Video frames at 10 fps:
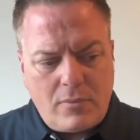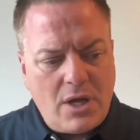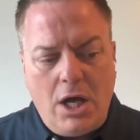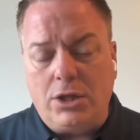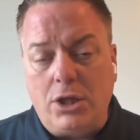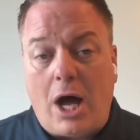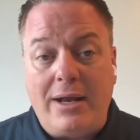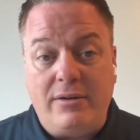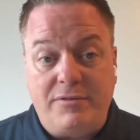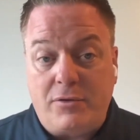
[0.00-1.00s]
a lot
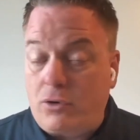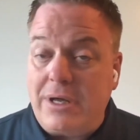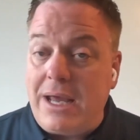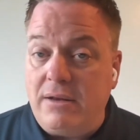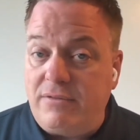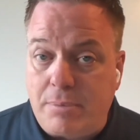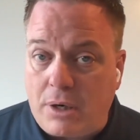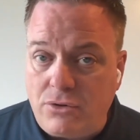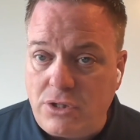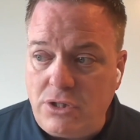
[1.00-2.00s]
of creative
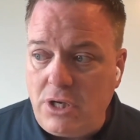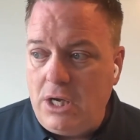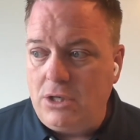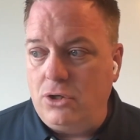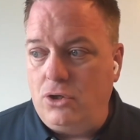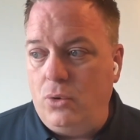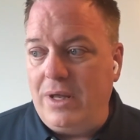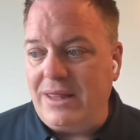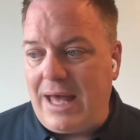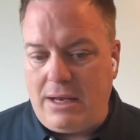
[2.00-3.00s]
approaches to doing
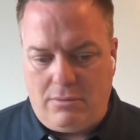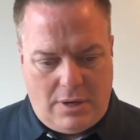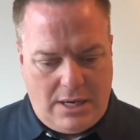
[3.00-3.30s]
that, right?